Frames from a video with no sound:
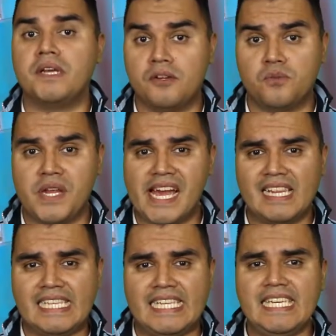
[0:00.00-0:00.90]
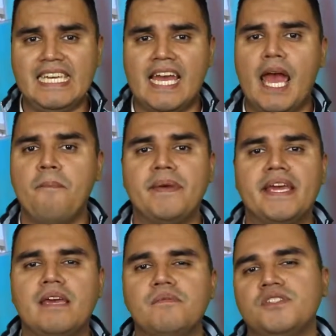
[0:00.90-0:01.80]
But in reality,
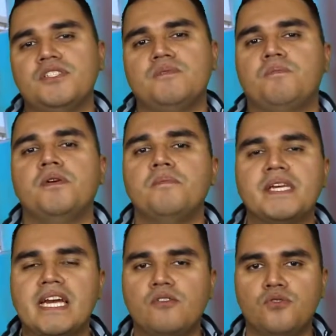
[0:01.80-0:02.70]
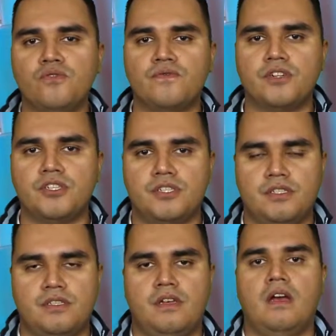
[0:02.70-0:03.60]
Epic Games is just pumping out new
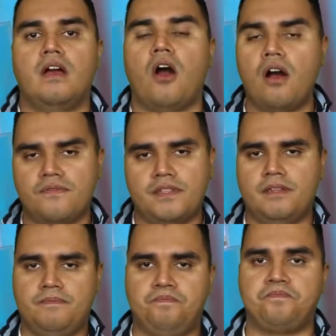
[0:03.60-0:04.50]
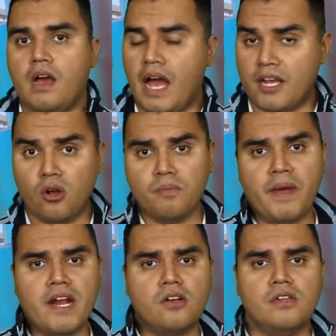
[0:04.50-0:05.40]
versions often. I called
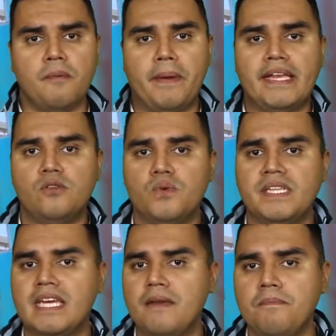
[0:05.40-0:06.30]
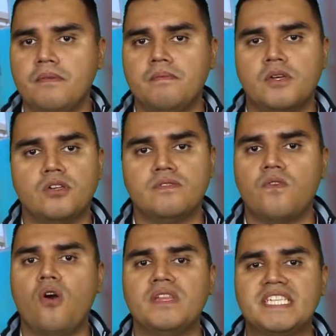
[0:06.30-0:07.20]
Paragon a pay-to-win game because
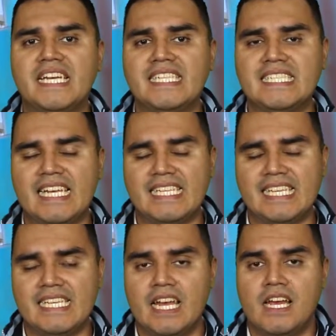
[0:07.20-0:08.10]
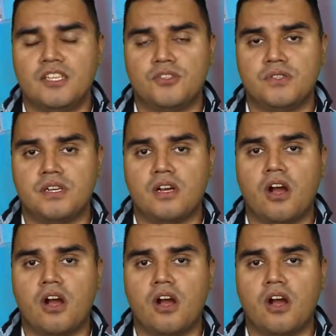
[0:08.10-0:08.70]
of all the changes they did to the